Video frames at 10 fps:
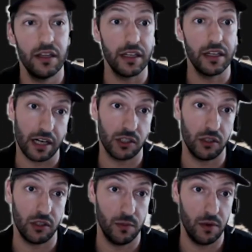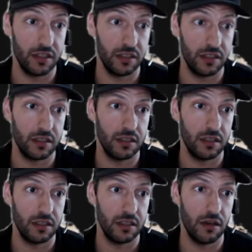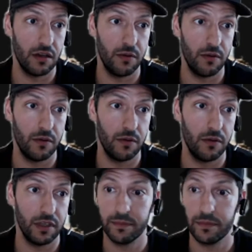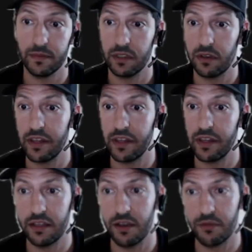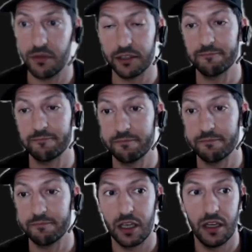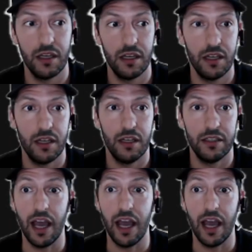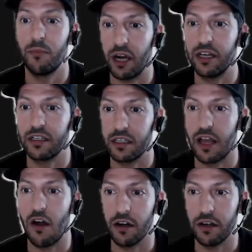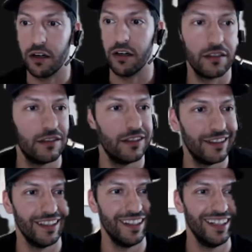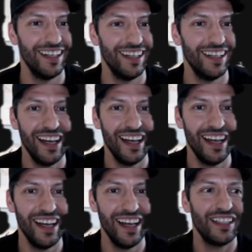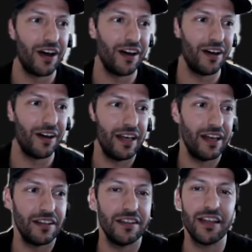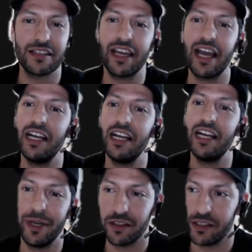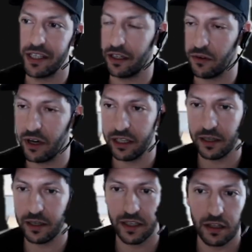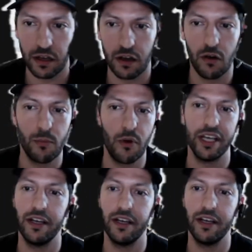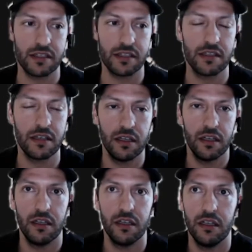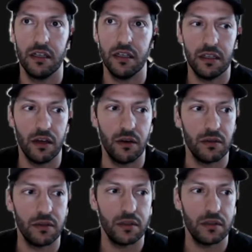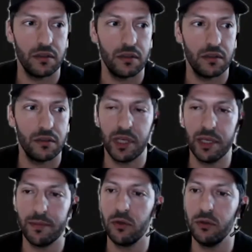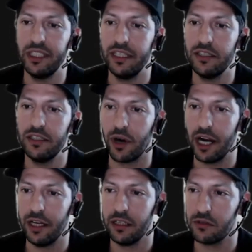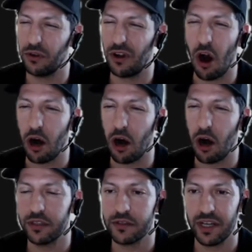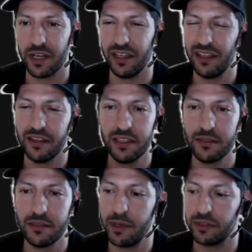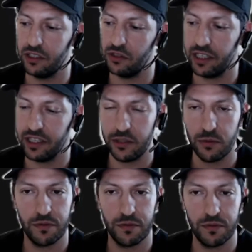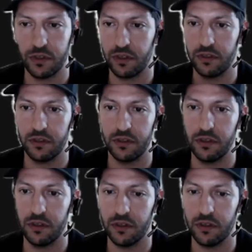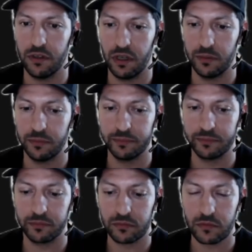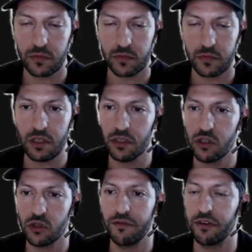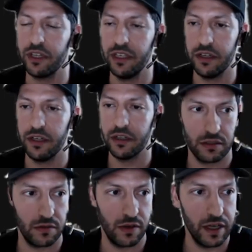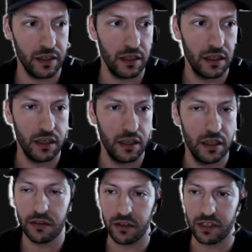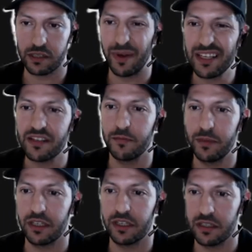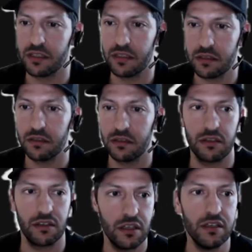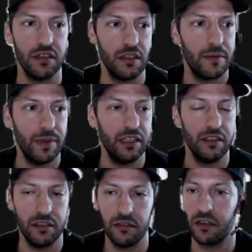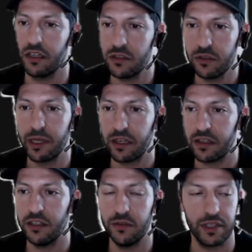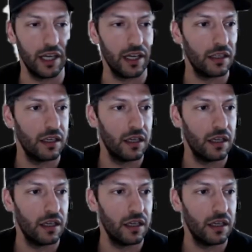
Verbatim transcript: than it actually was. So, you know, are they any different? Yeah, product's a lot harder. So uh, that's like any big undertaking, right? I mean, and the whole point is, you know, people who need training, so carpenters, right? They, these people need training. They do their, their um, trade for years, right? And they're expensive because they're good. I mean, they're gonna do it better than you can.